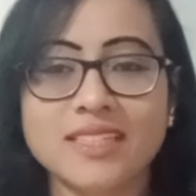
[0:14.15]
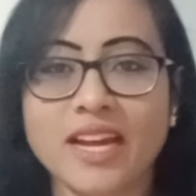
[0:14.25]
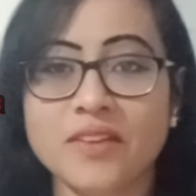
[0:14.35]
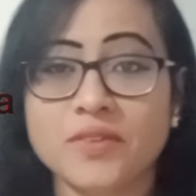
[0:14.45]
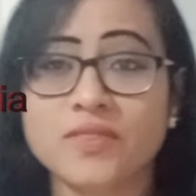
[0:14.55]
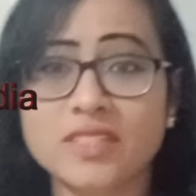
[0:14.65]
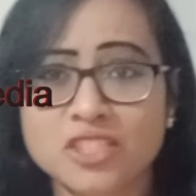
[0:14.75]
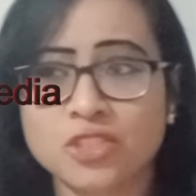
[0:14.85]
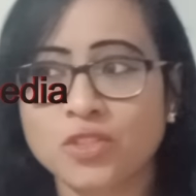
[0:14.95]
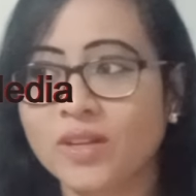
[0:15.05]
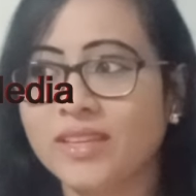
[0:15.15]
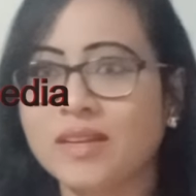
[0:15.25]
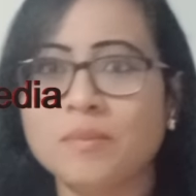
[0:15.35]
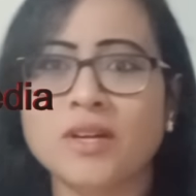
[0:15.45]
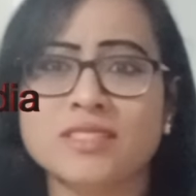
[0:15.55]
Everyone is talking
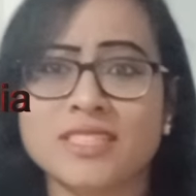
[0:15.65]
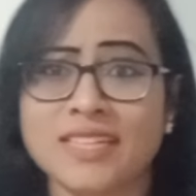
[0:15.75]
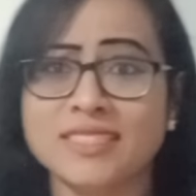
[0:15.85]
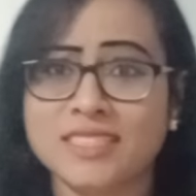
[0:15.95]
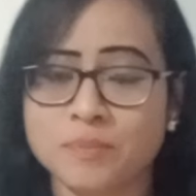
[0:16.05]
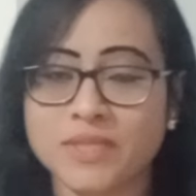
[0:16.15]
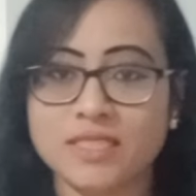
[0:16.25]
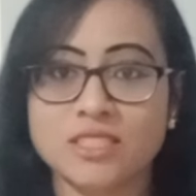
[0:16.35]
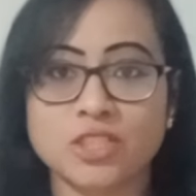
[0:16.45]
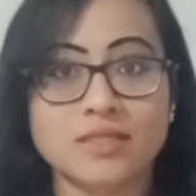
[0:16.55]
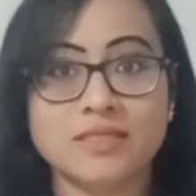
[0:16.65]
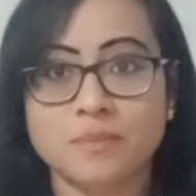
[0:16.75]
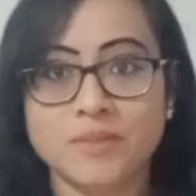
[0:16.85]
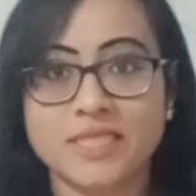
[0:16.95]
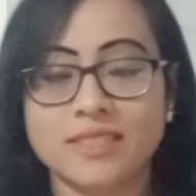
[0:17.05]
about
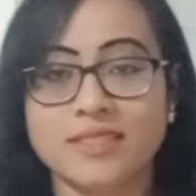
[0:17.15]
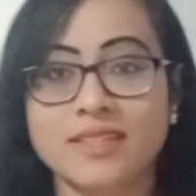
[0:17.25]
ChatGPT.